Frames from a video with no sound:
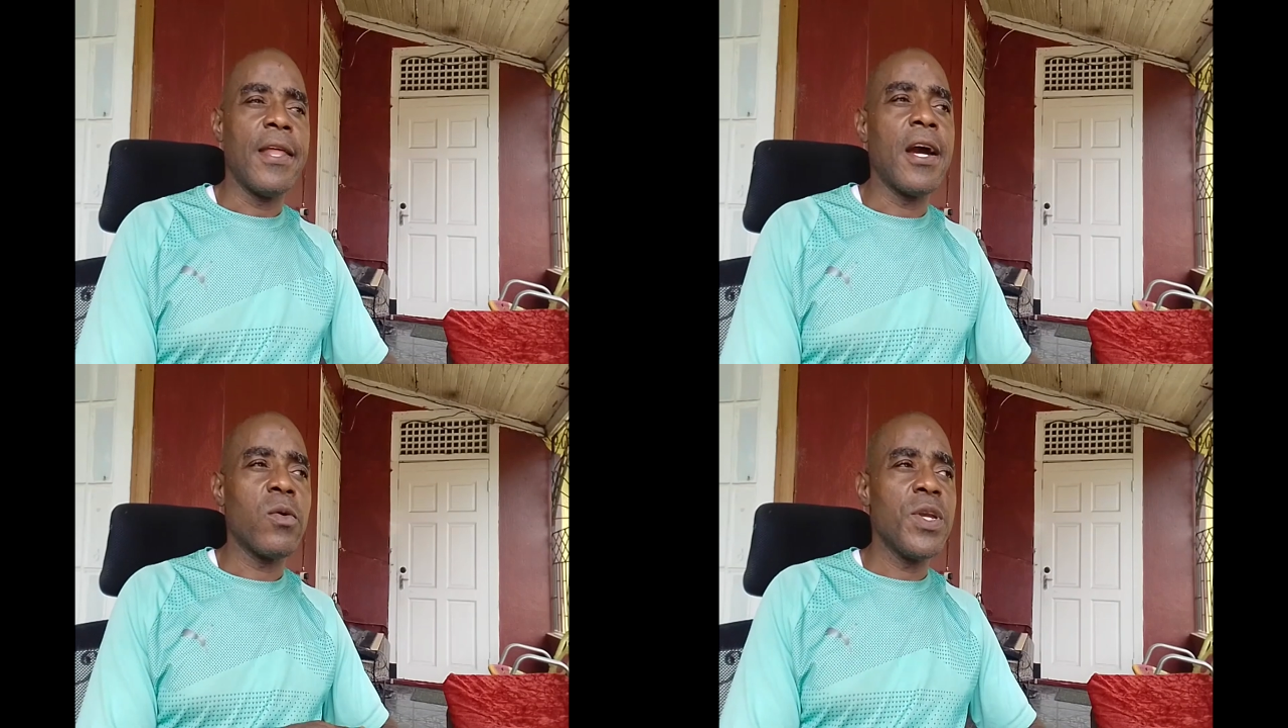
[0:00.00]

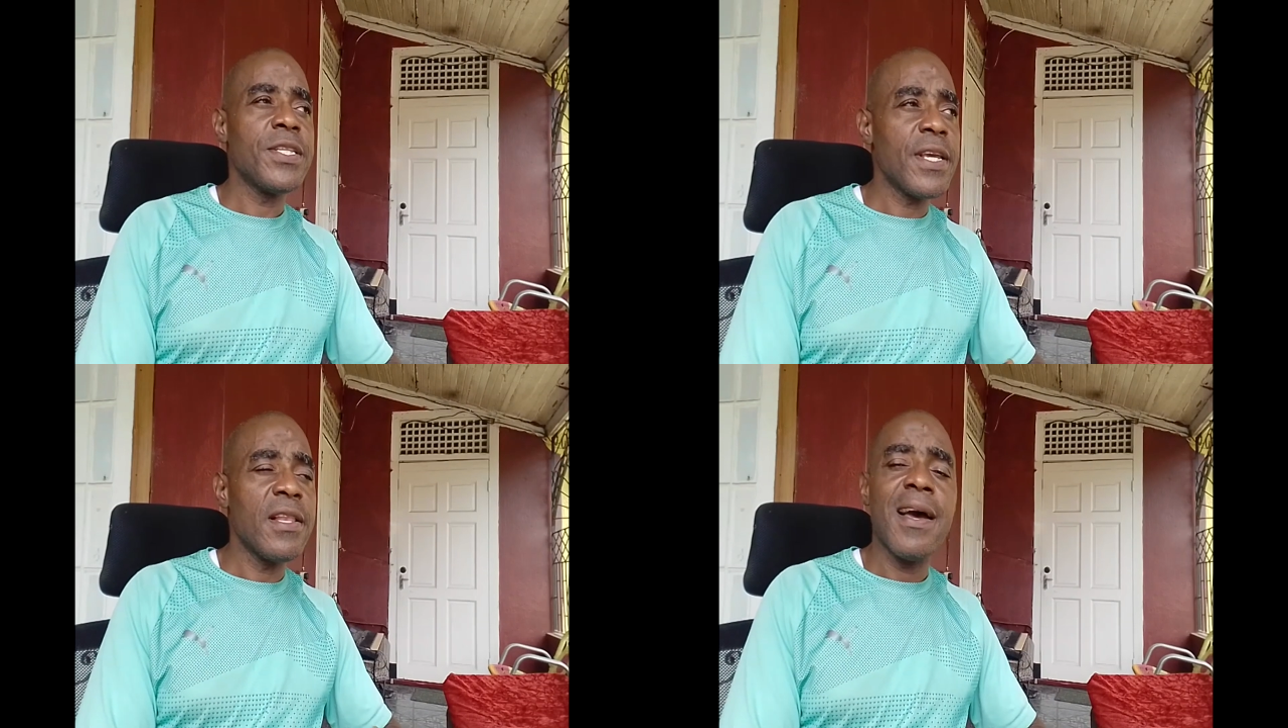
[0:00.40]
And I'm
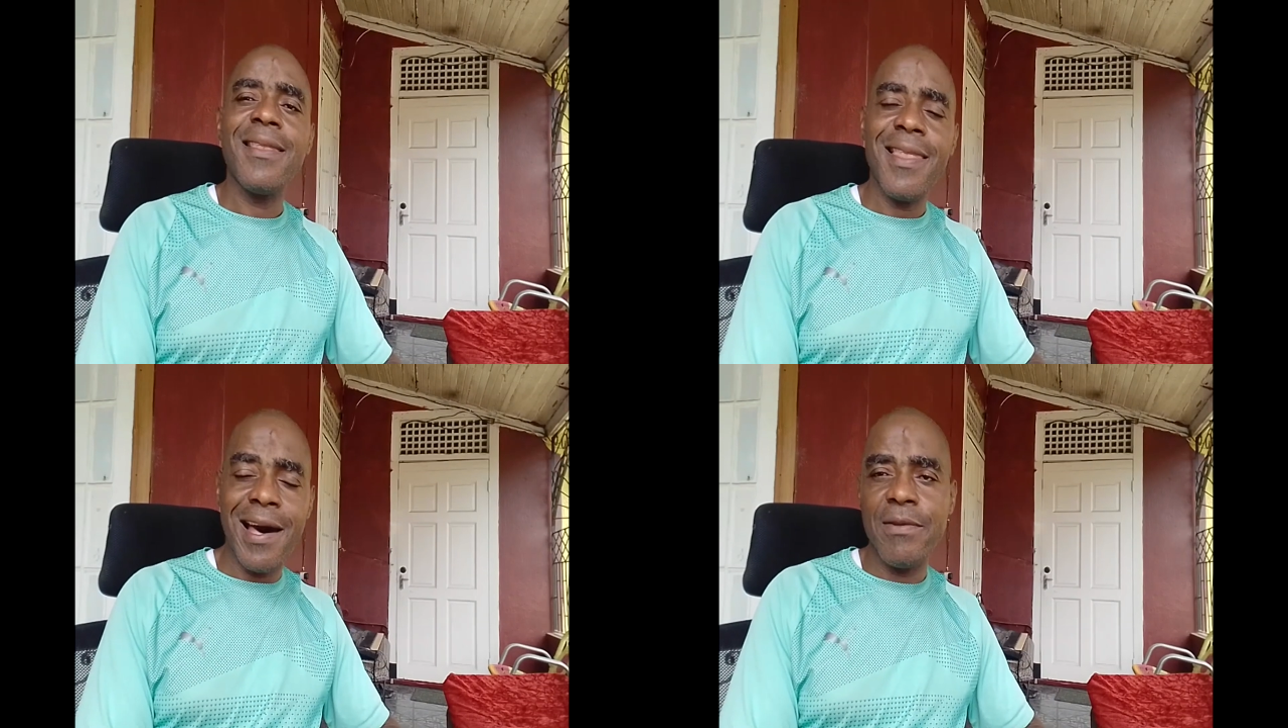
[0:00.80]
going to tell you
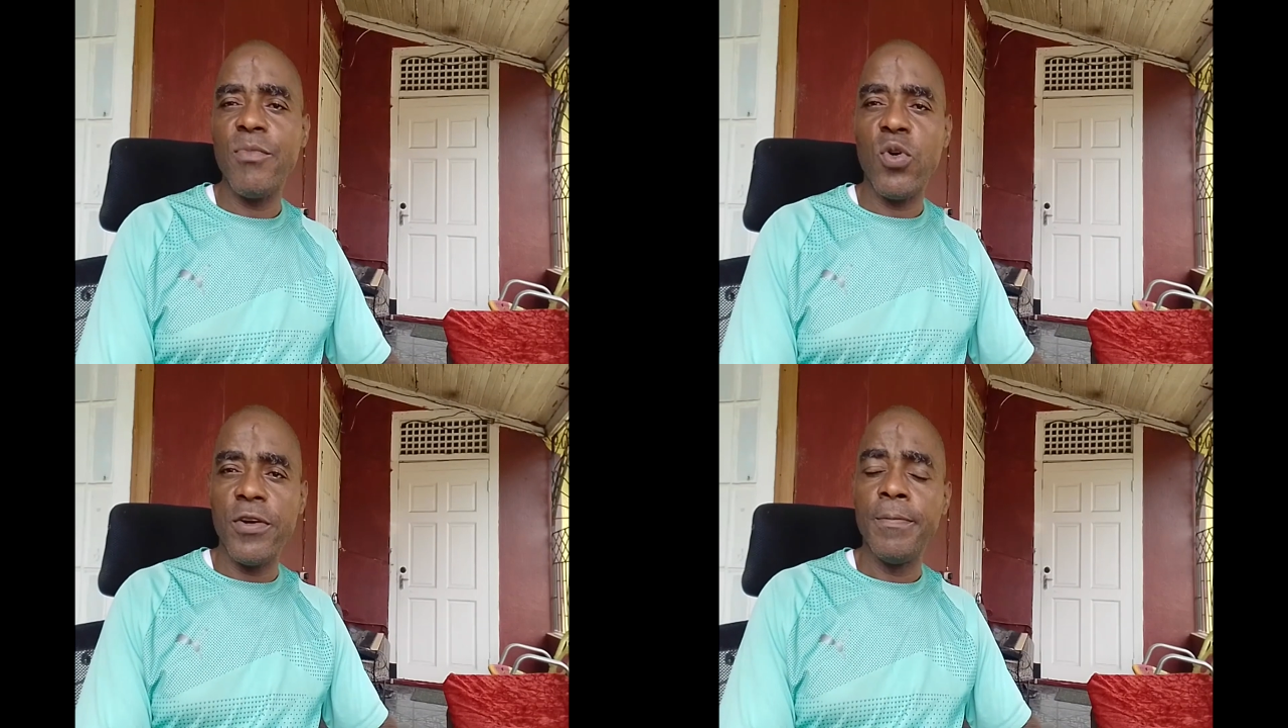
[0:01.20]
a lot
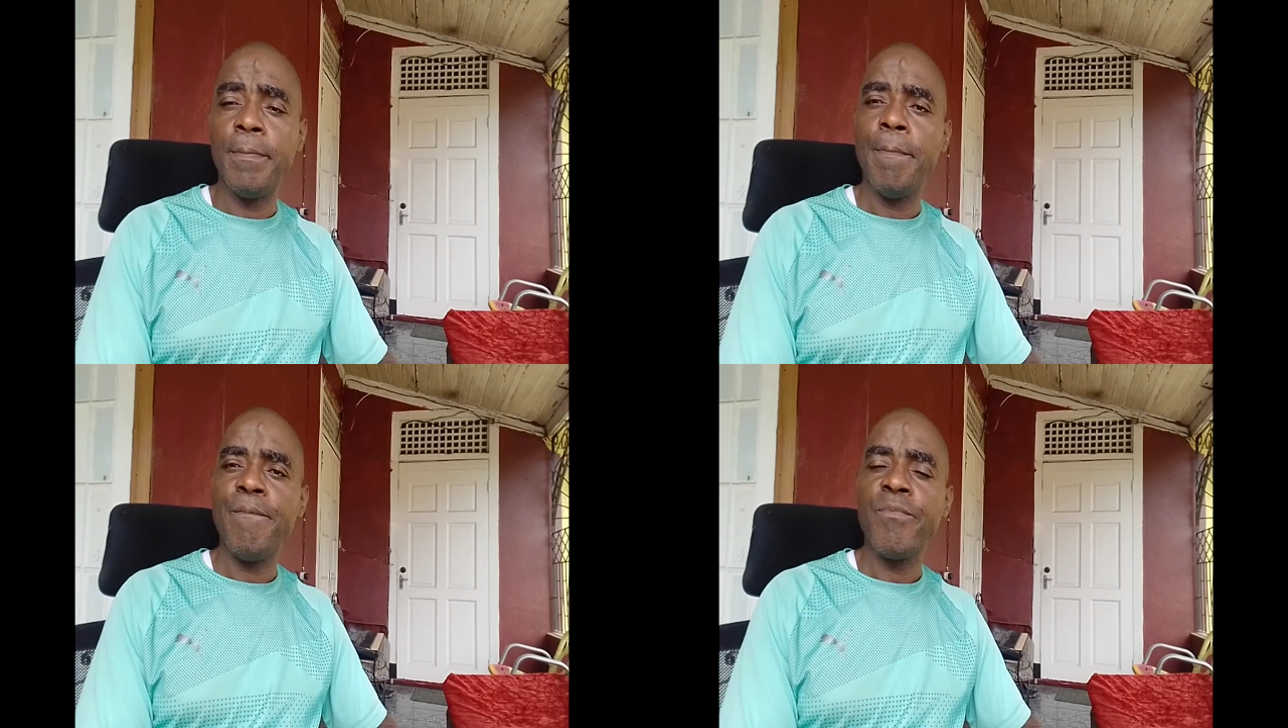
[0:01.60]
more.
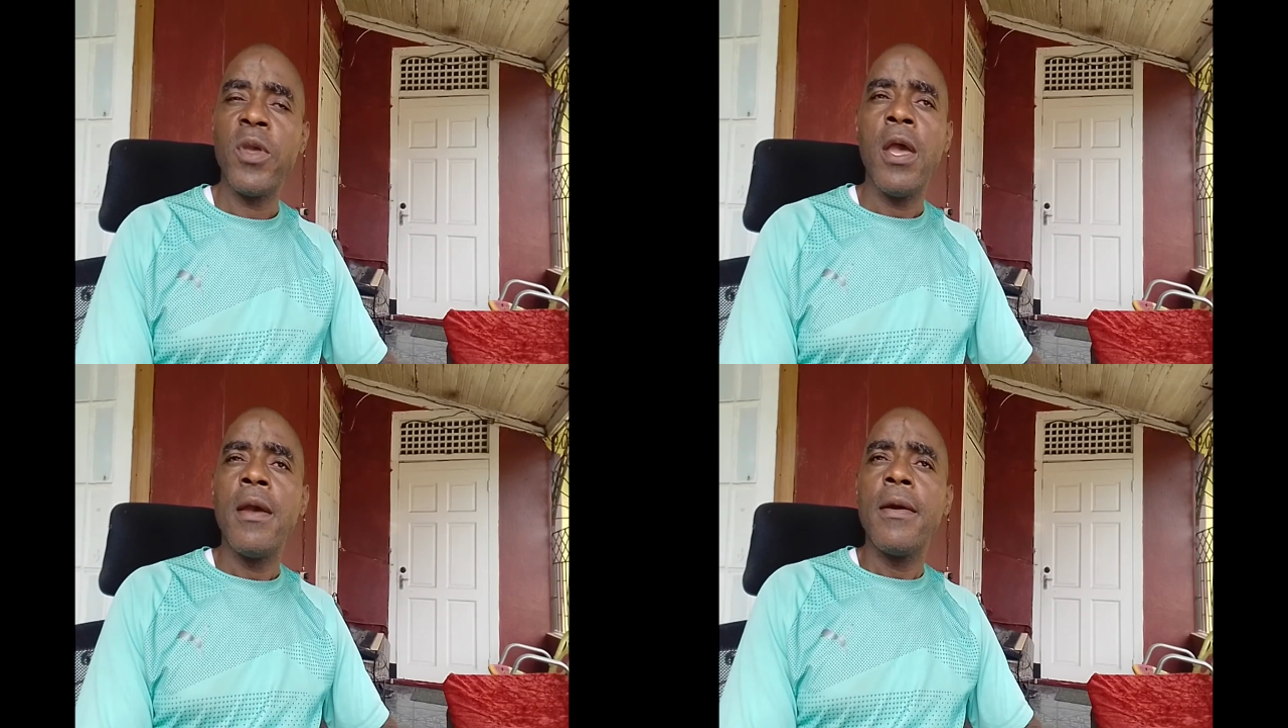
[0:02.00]

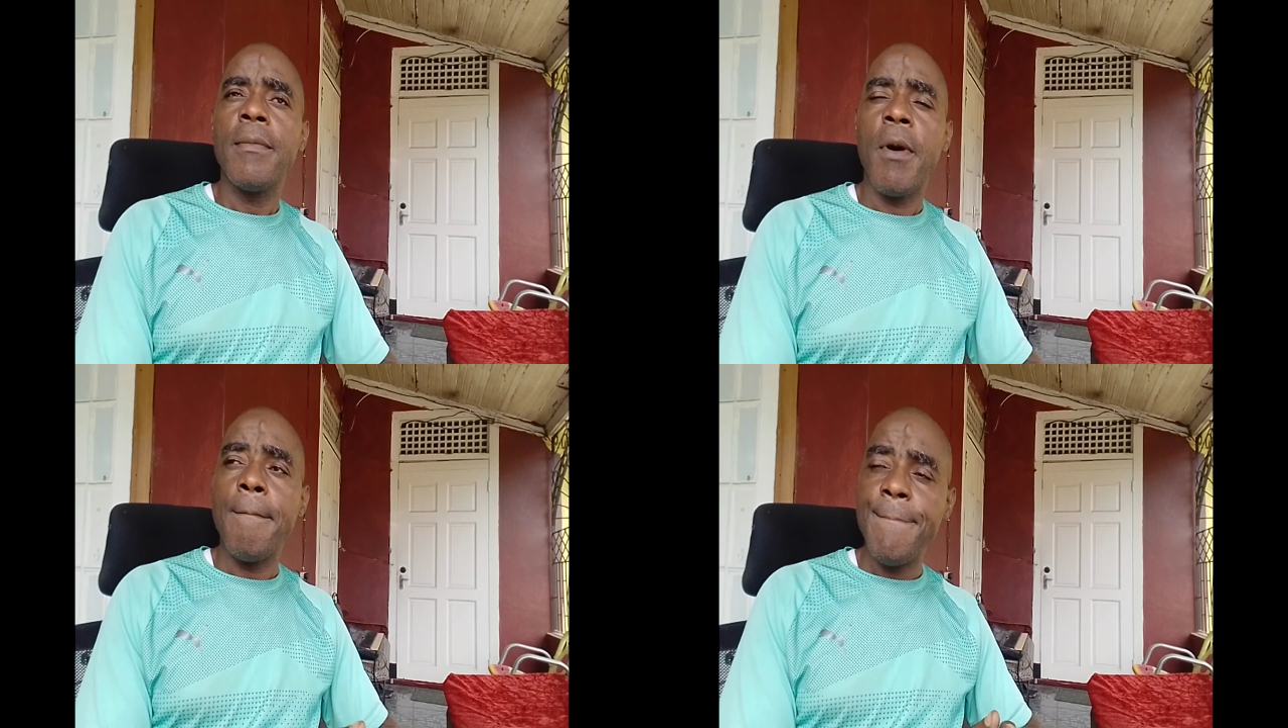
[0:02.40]

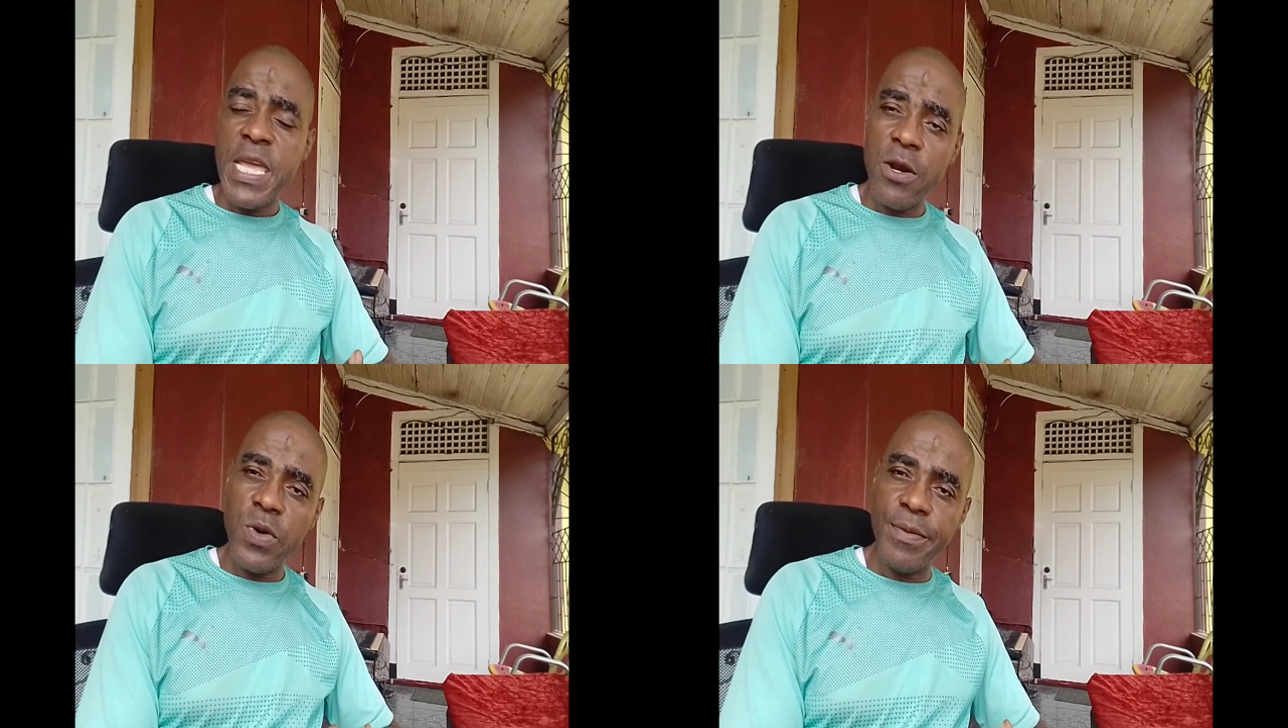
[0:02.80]
But
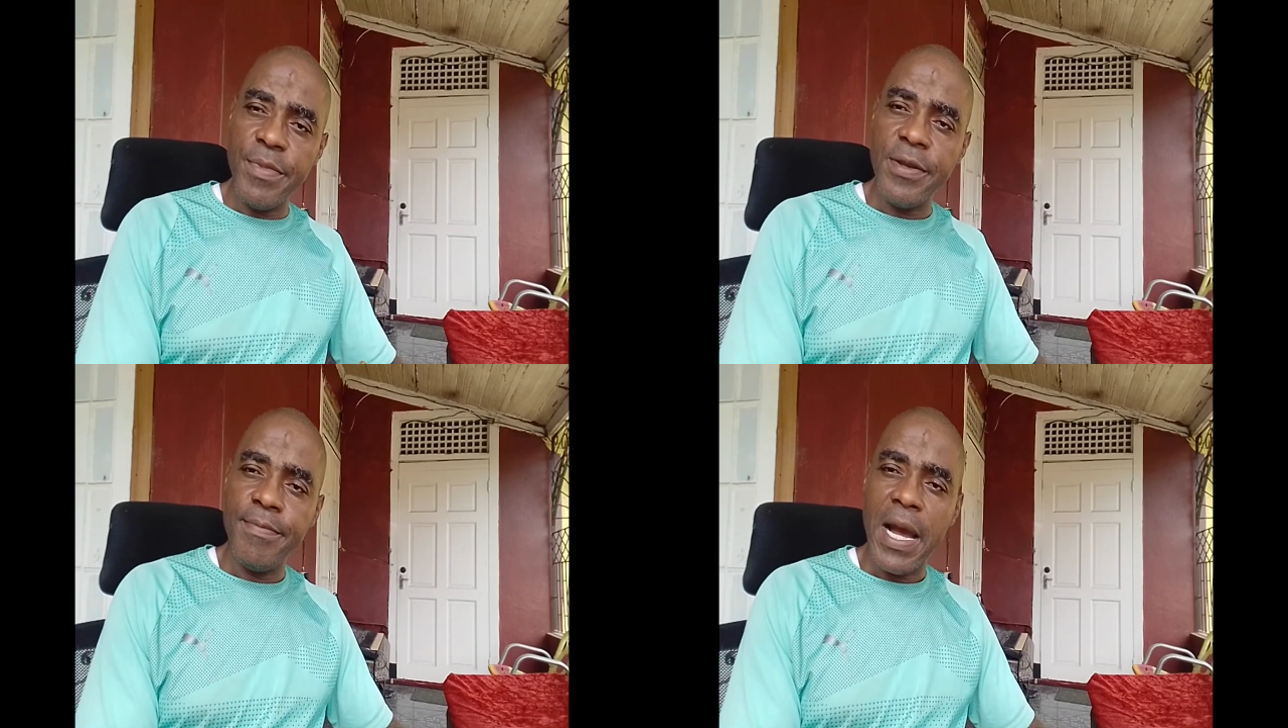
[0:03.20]
bear with me.